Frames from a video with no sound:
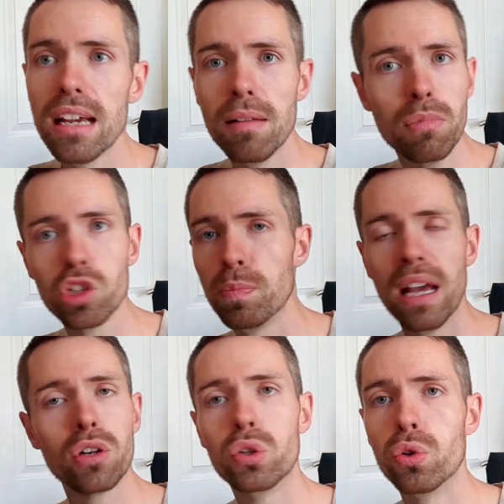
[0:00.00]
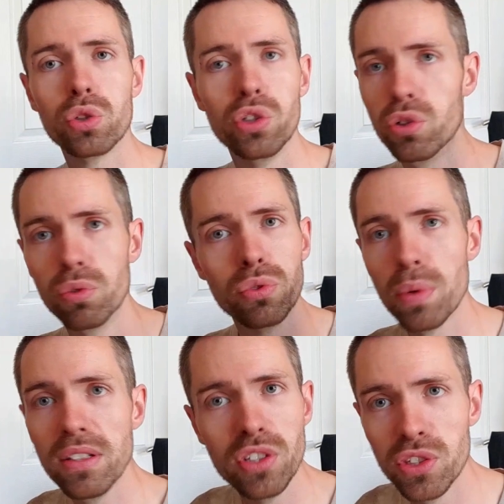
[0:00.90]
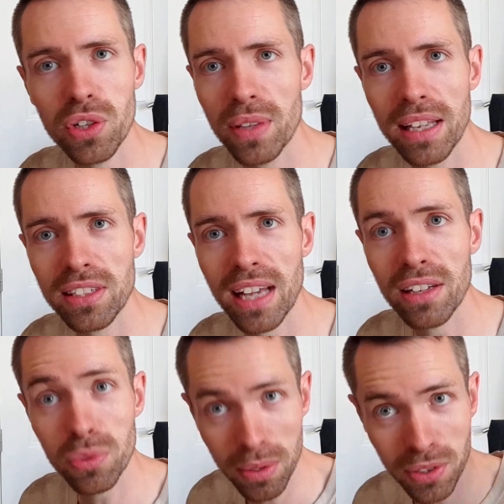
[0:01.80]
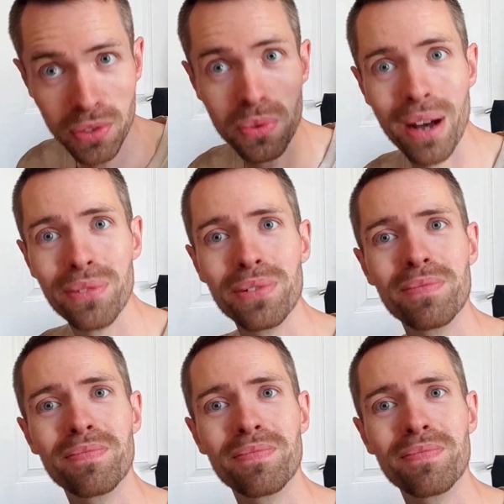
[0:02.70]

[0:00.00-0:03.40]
It must be at 1/4 to or 20 to, let's say, 20 to 12.